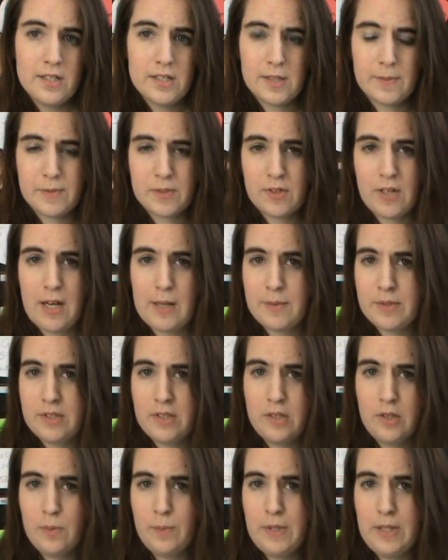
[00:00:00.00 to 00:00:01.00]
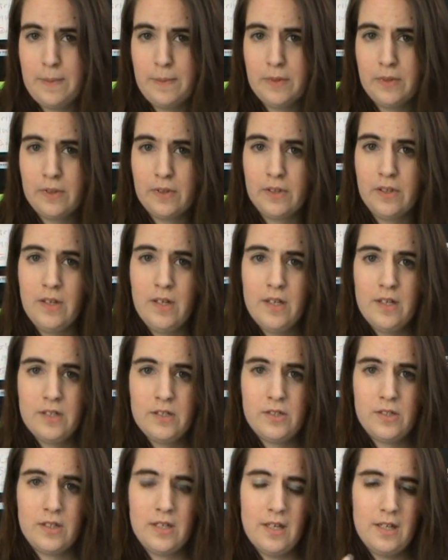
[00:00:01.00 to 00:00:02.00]
subscribes to new people
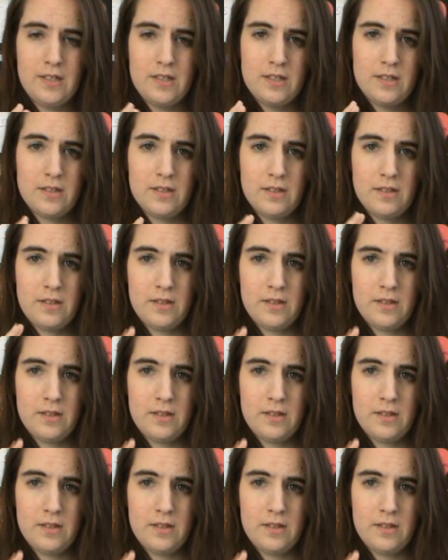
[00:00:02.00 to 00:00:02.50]
to get